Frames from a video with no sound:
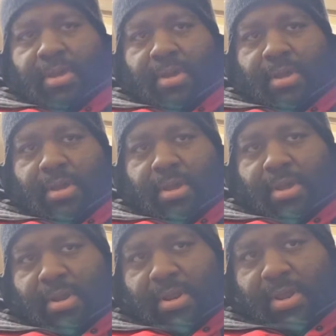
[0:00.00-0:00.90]

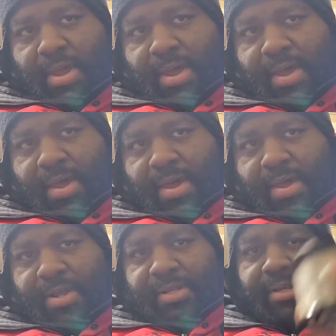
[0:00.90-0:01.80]
And it
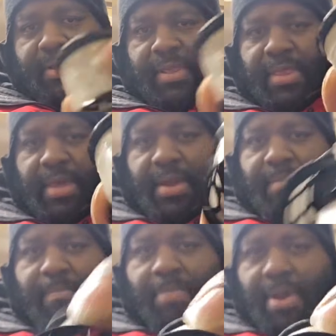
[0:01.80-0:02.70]
has their
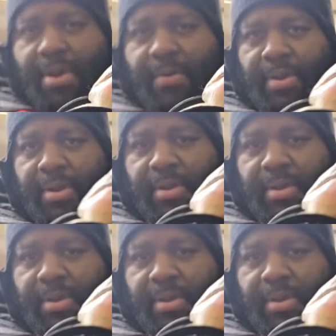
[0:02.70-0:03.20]
bearing